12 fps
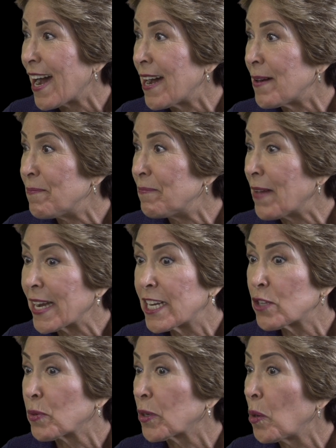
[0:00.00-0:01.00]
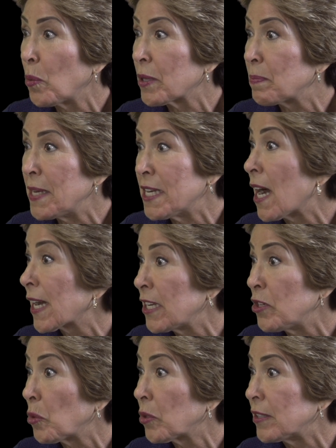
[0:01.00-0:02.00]
My kids would go with me knocking
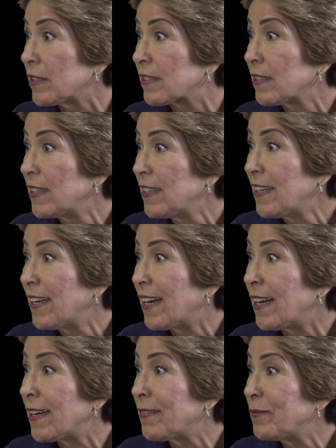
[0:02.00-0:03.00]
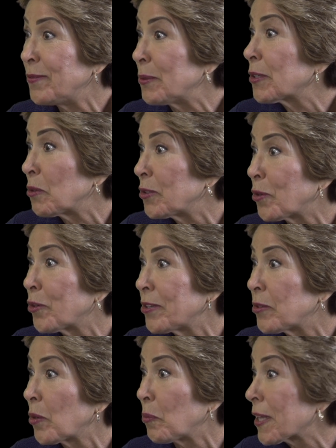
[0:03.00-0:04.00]
doors. We would go door to
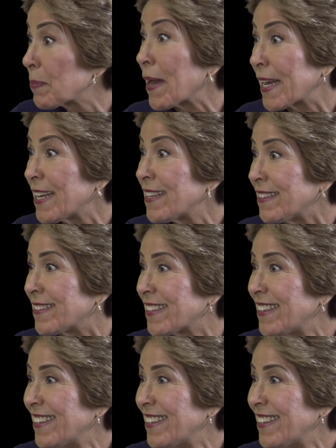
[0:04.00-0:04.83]
door with my kids.